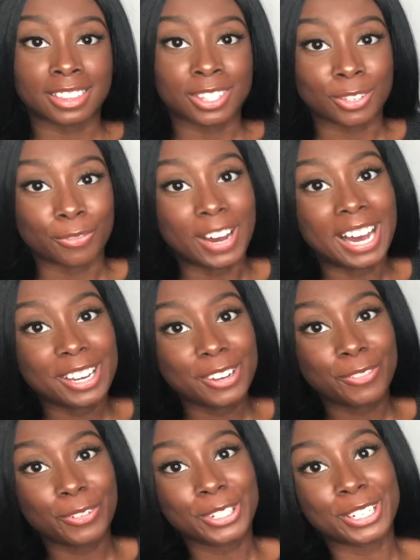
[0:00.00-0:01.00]
To file
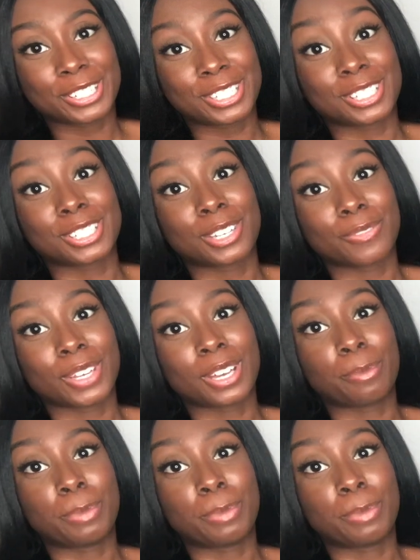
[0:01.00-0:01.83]
for your certificate of